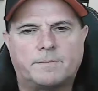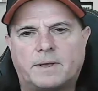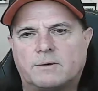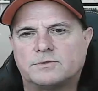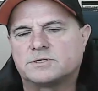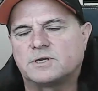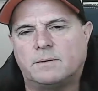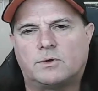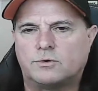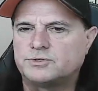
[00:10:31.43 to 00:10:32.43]
back with the
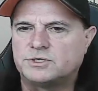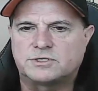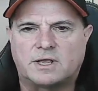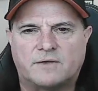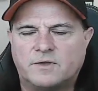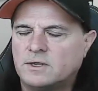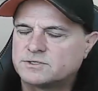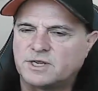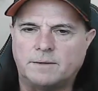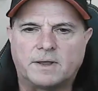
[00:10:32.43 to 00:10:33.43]
same coaching staff,
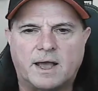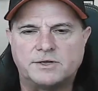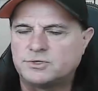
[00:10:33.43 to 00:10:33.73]
same guys.